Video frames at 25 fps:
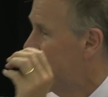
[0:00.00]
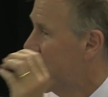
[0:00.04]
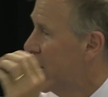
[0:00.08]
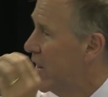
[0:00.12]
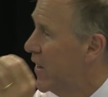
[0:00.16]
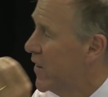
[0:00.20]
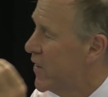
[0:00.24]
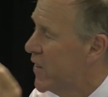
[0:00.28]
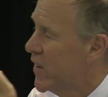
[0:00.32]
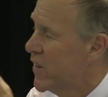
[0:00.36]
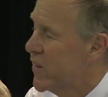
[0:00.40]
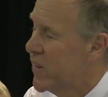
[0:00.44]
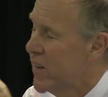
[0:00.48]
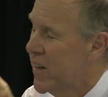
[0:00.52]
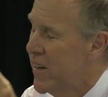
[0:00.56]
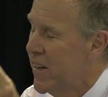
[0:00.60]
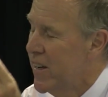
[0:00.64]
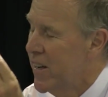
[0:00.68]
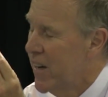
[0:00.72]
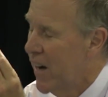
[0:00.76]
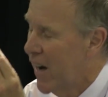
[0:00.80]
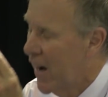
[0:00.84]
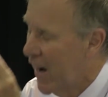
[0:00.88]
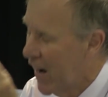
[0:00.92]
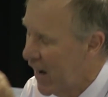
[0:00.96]
This is
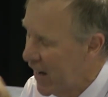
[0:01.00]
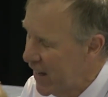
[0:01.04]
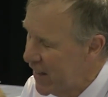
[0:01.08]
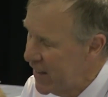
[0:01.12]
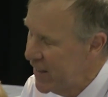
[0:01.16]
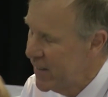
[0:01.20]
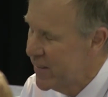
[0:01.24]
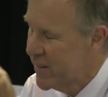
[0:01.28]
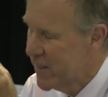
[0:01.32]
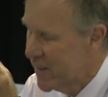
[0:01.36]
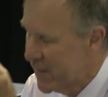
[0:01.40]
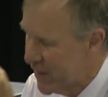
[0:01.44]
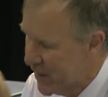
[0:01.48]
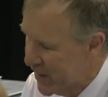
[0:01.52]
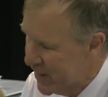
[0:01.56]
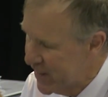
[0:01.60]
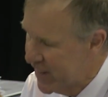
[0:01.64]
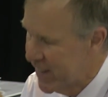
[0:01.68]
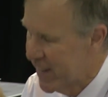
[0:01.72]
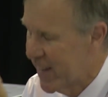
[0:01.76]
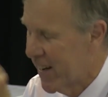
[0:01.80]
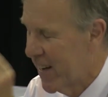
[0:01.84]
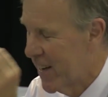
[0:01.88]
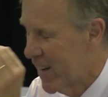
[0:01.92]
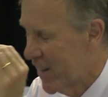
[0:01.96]
highly
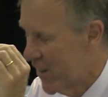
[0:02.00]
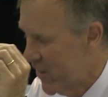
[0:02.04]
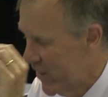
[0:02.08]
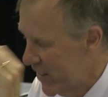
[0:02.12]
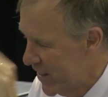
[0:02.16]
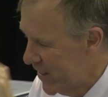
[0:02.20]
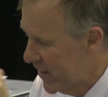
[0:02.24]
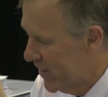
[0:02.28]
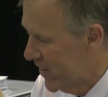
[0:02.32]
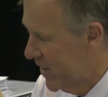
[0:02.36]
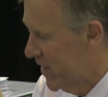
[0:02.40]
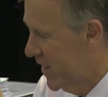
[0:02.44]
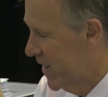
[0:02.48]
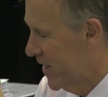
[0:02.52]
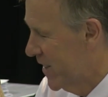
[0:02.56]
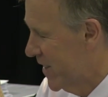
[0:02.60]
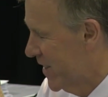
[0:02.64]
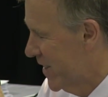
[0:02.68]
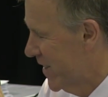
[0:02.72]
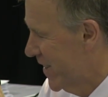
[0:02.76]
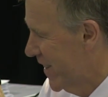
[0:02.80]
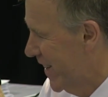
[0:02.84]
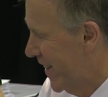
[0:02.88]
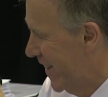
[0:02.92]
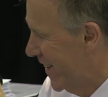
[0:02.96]
sophisticated research.